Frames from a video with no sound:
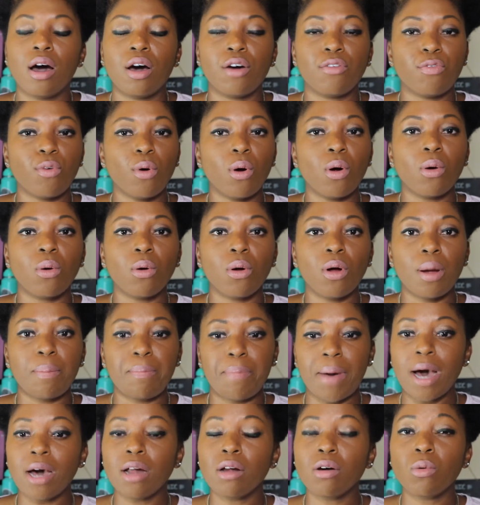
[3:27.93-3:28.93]
for
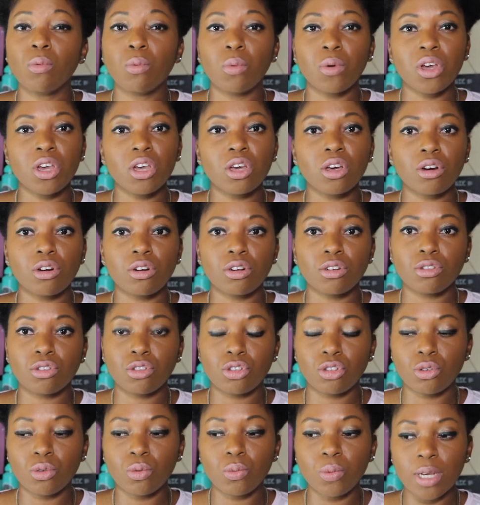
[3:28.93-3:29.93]
about a week or
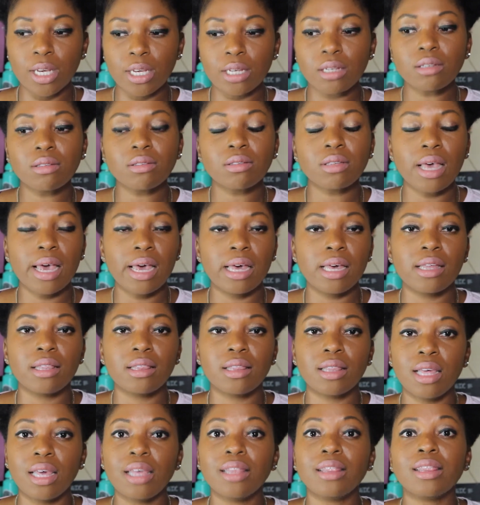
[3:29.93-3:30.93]
2 weeks,
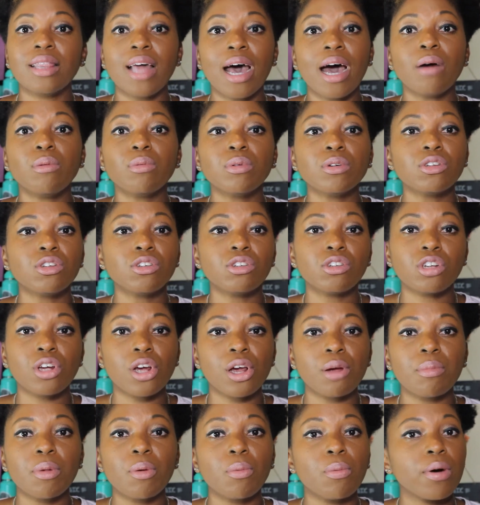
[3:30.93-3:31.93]
and then that will
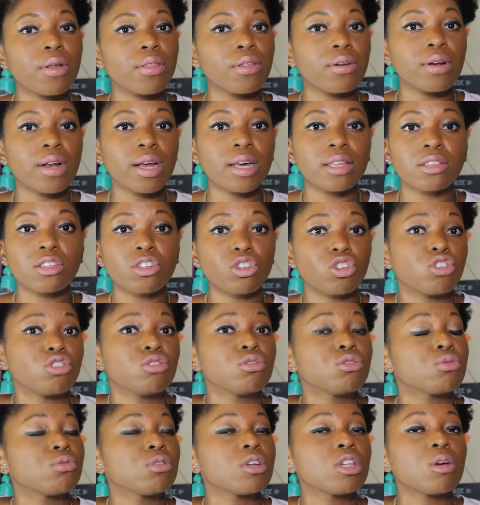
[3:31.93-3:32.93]
determine whether or not these
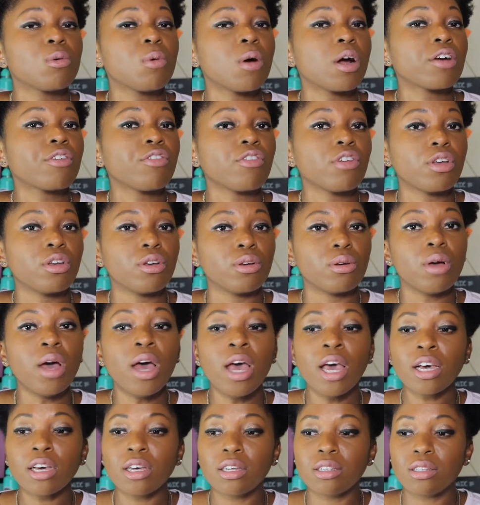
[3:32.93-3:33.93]
shoes really work for you.
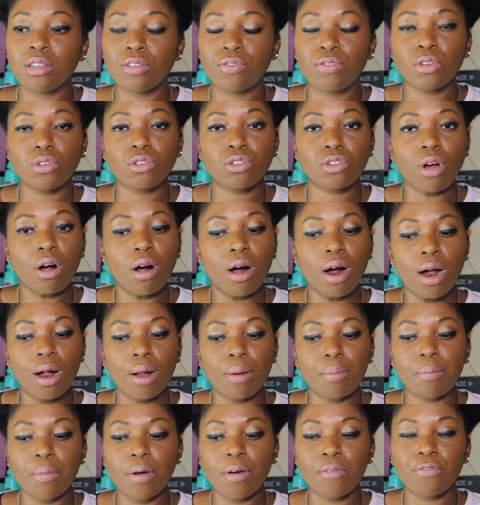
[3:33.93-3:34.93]
Because if you
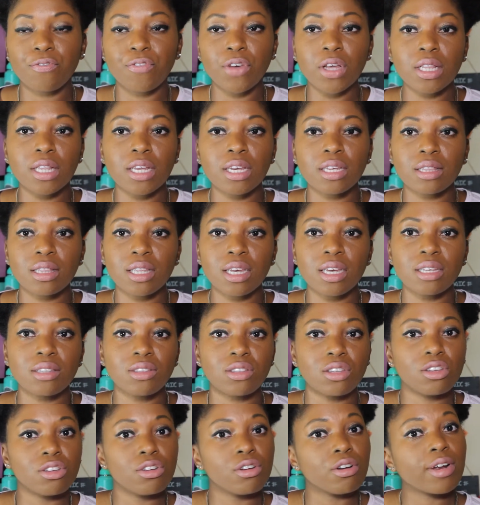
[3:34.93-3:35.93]
start feeling
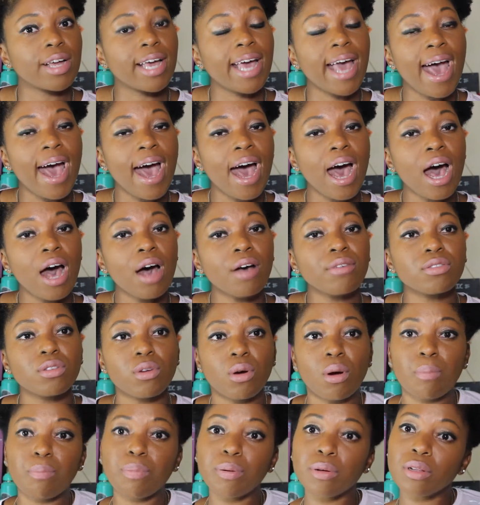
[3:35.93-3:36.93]
things in your calves,
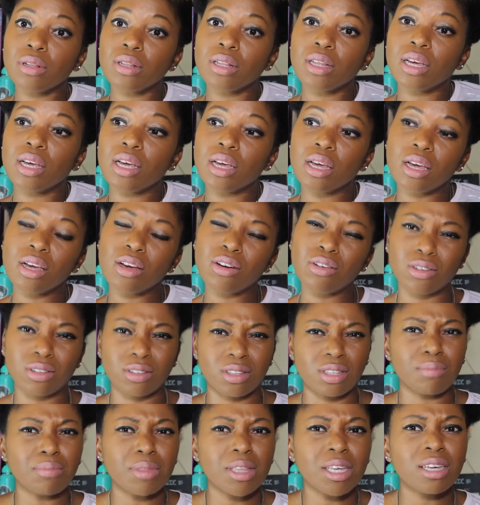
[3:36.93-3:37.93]
or pulling, or
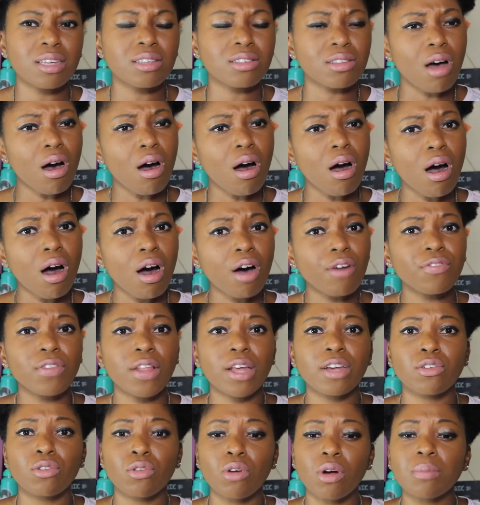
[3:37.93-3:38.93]
something is off,
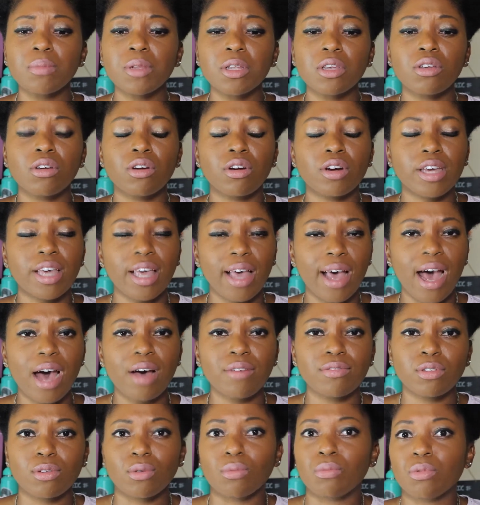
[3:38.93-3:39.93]
like normally your
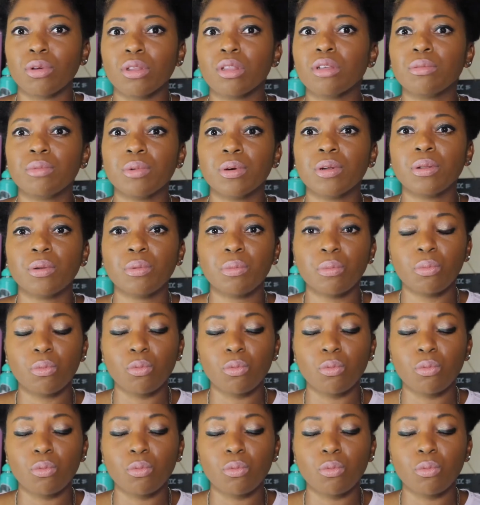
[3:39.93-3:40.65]
calves are really weird,